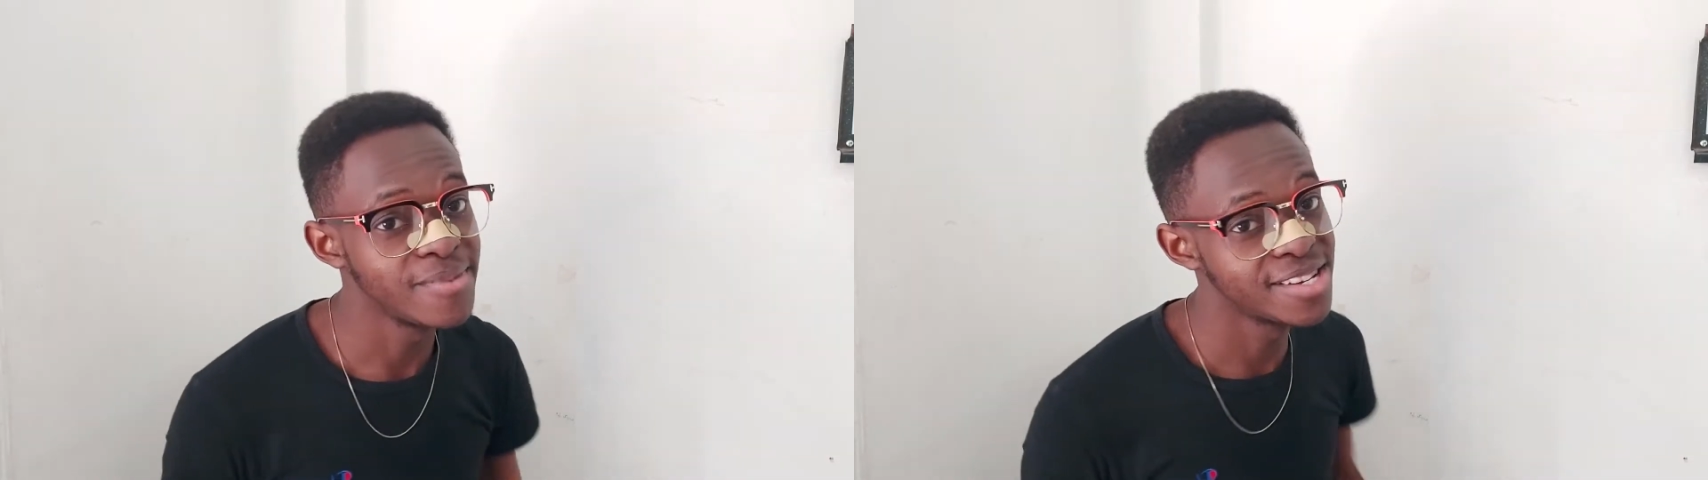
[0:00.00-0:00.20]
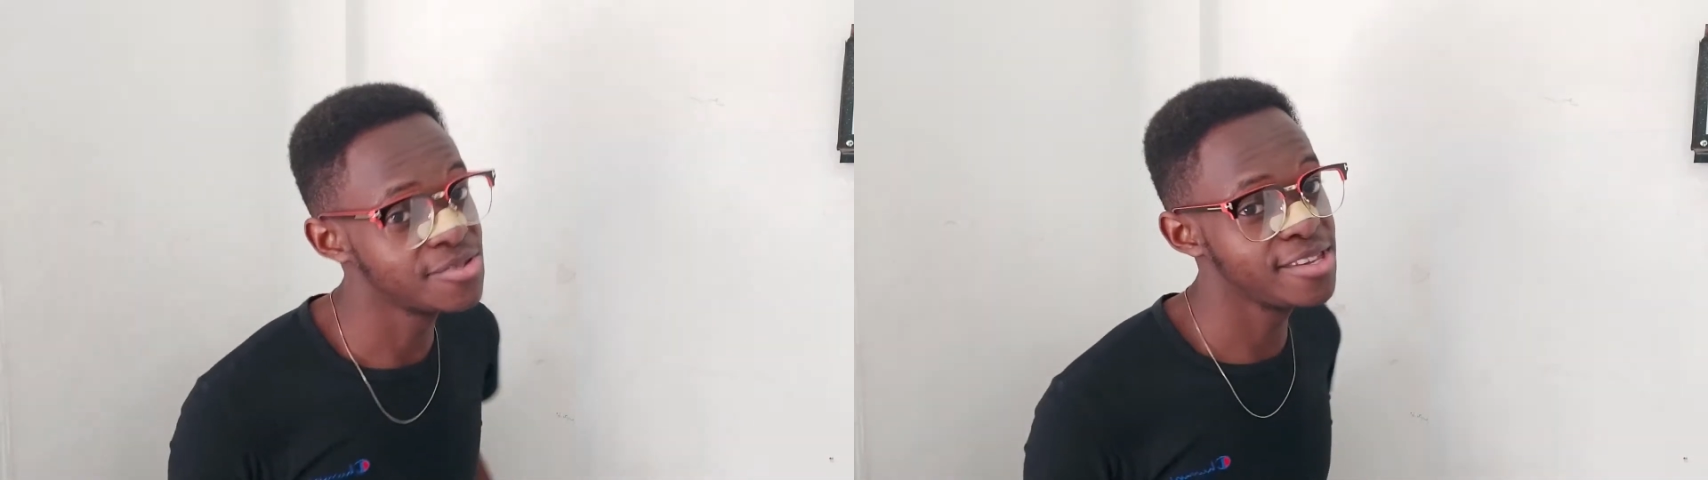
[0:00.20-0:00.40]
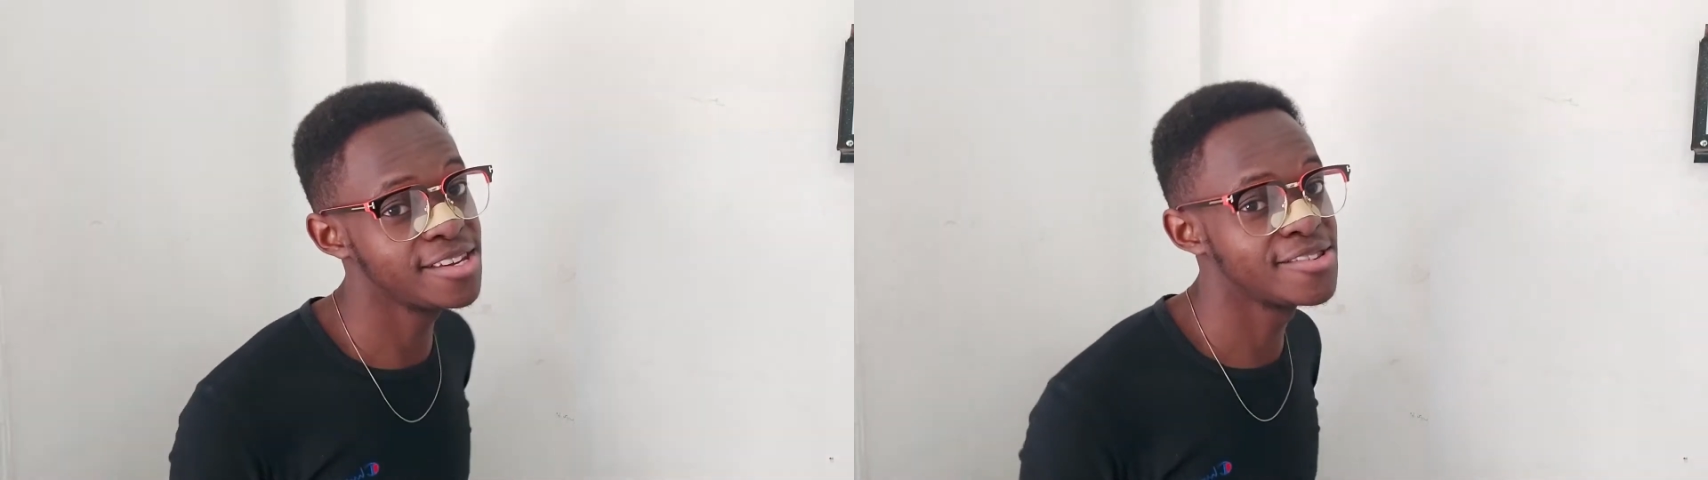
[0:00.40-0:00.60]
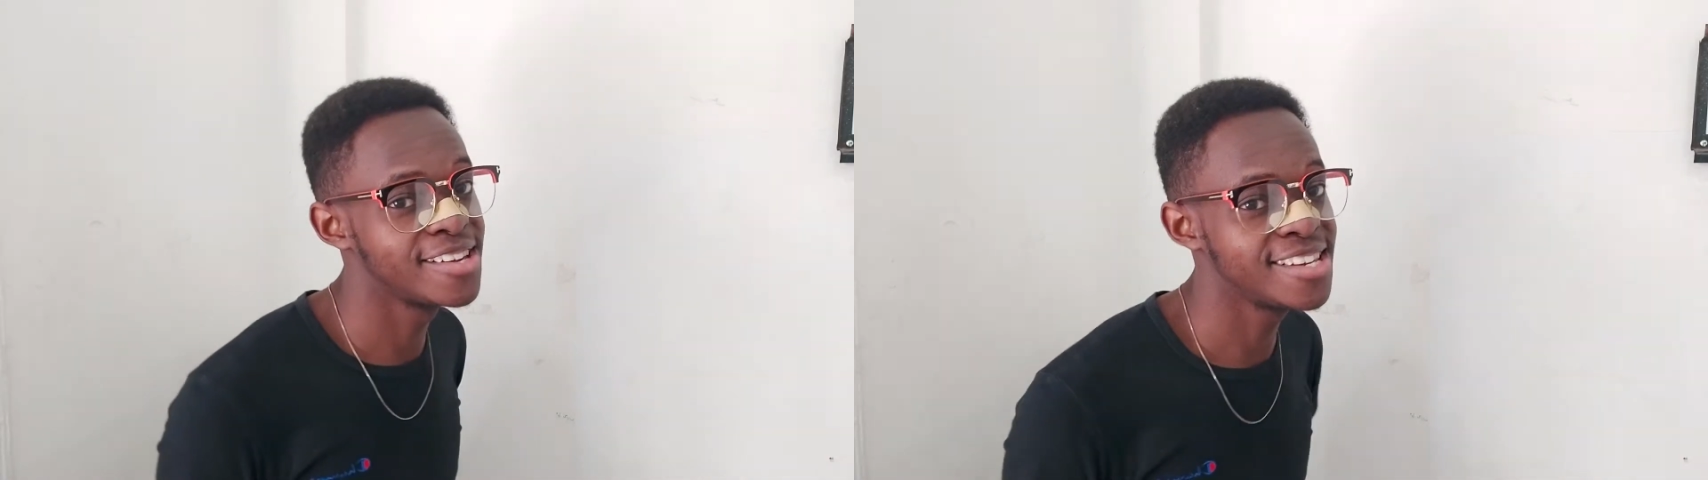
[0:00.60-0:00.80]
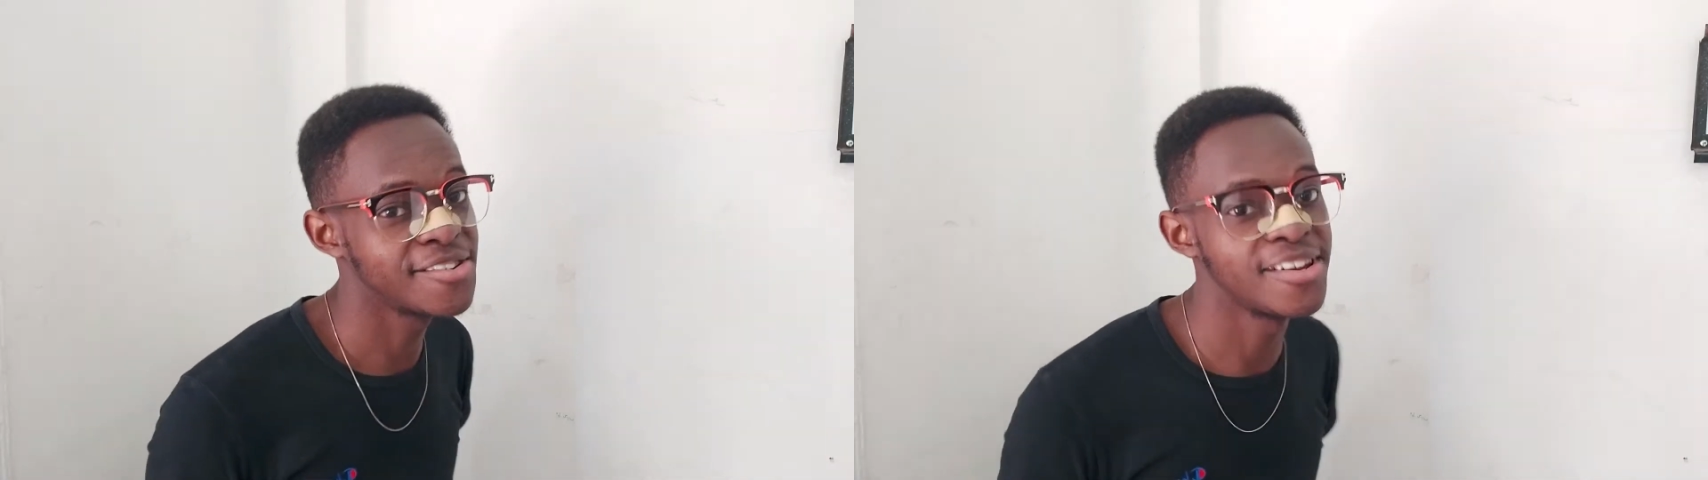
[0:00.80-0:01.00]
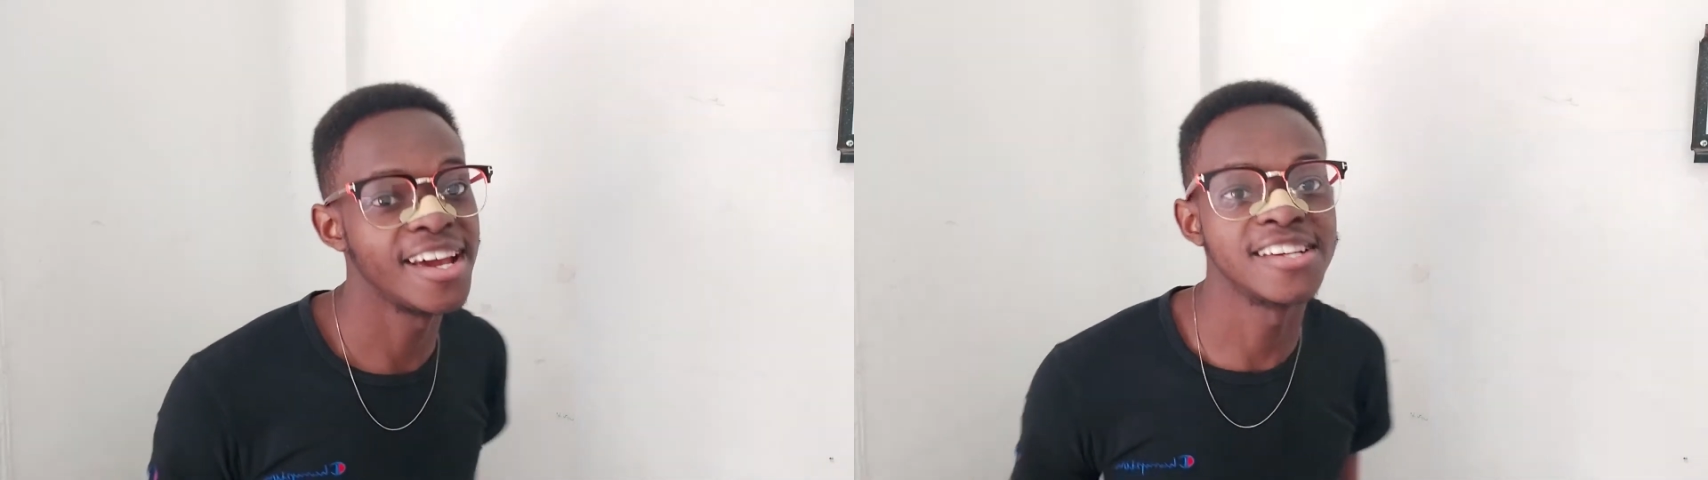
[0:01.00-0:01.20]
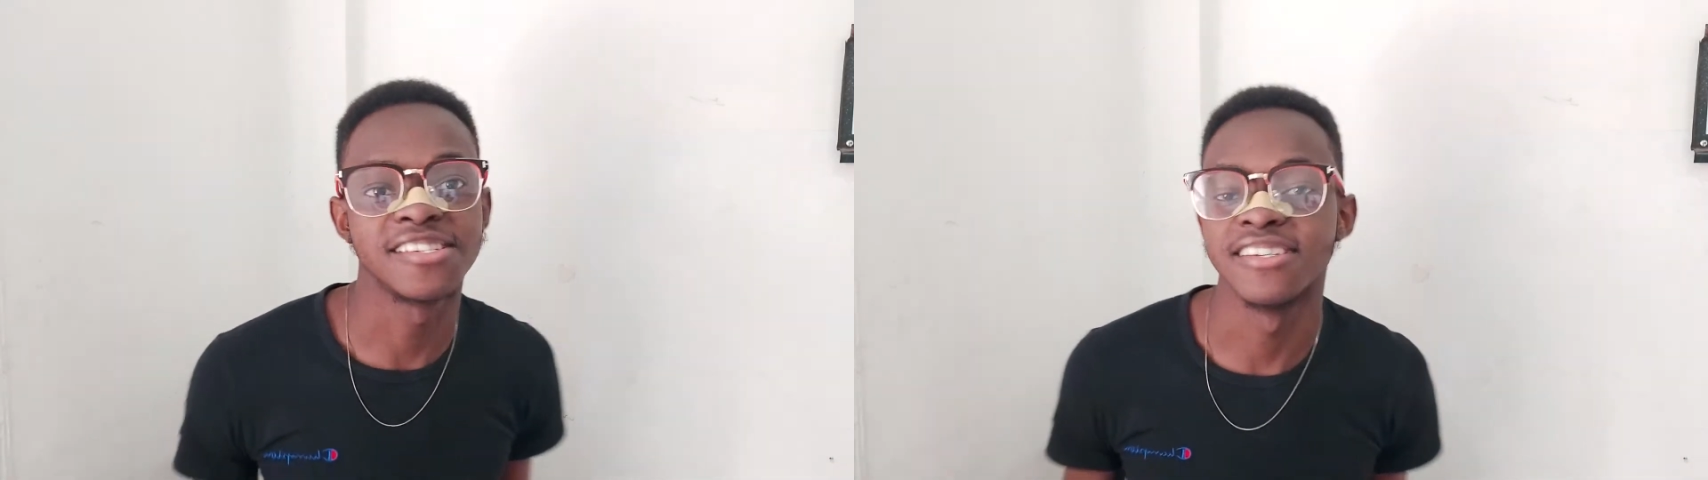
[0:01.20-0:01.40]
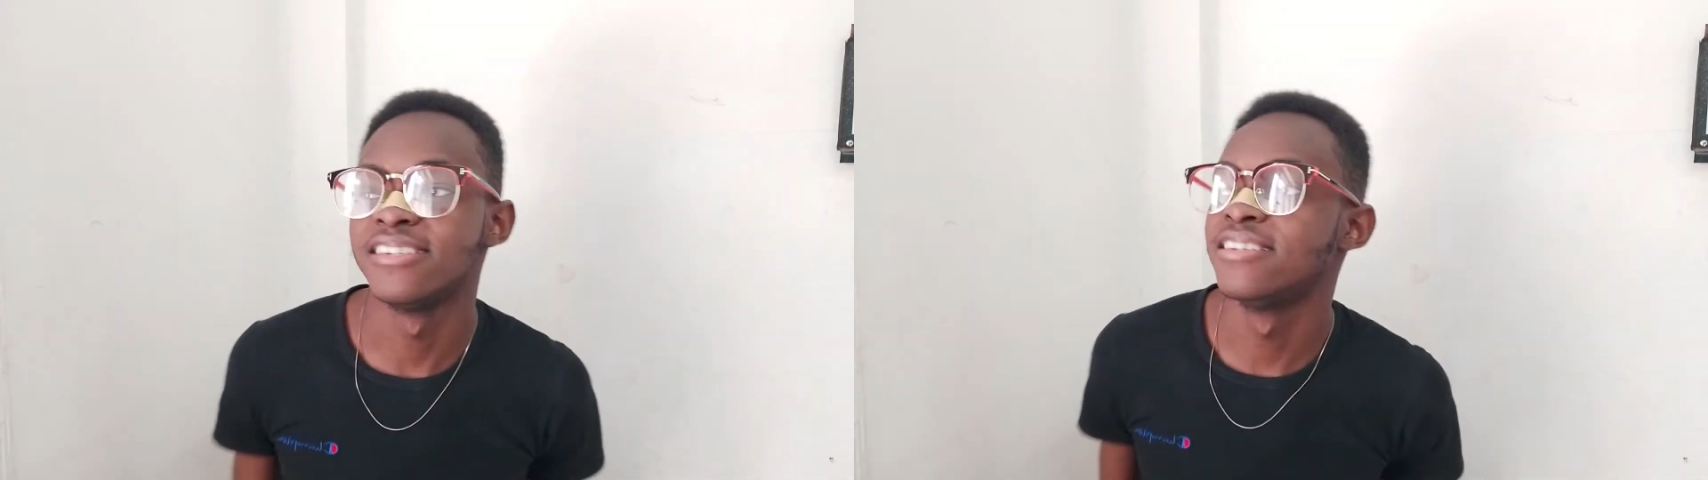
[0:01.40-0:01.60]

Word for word: but I don't think it would get a reaction.